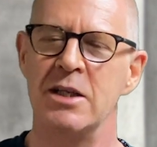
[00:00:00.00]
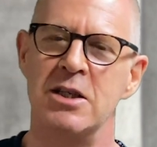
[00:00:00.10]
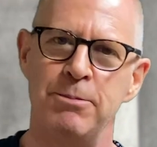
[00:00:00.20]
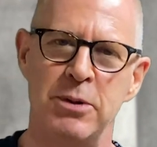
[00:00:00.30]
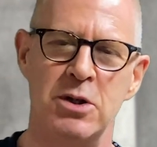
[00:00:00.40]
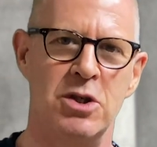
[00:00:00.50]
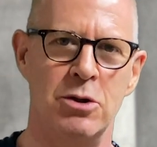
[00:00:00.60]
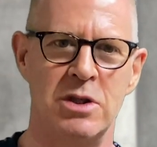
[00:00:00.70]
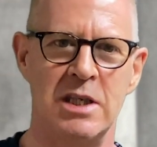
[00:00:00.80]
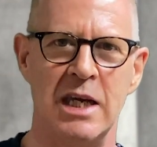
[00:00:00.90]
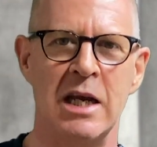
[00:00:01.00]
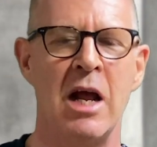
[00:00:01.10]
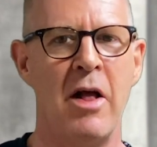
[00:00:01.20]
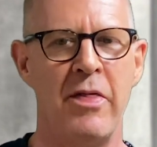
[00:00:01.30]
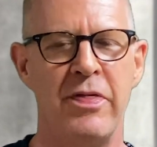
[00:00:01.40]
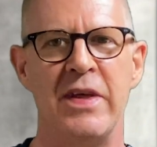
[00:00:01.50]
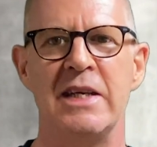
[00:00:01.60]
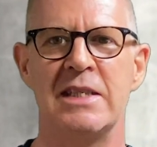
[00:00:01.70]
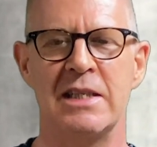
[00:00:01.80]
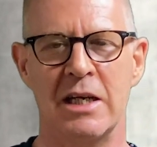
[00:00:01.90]
to producing
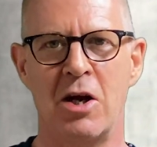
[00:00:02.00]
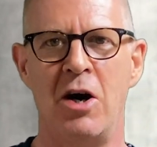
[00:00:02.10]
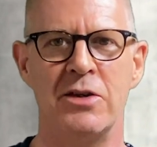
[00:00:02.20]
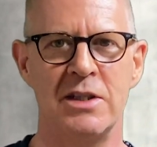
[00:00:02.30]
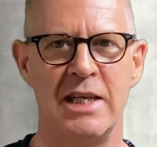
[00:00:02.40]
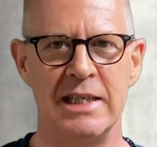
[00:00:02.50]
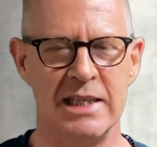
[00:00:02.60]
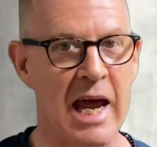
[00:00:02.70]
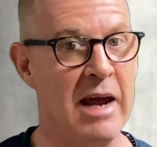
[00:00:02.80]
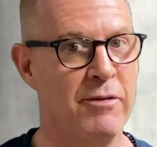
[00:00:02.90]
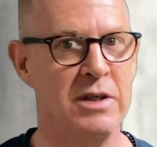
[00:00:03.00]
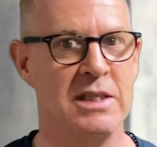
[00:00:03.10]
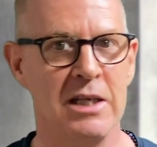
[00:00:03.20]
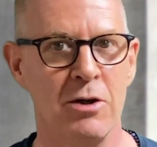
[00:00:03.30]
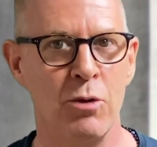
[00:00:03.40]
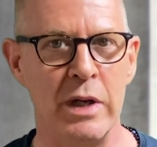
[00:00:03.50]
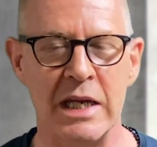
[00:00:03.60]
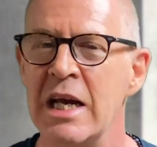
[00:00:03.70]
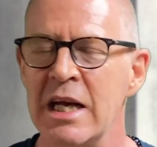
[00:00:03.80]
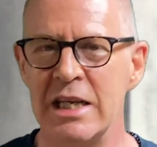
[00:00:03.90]
this content every single week.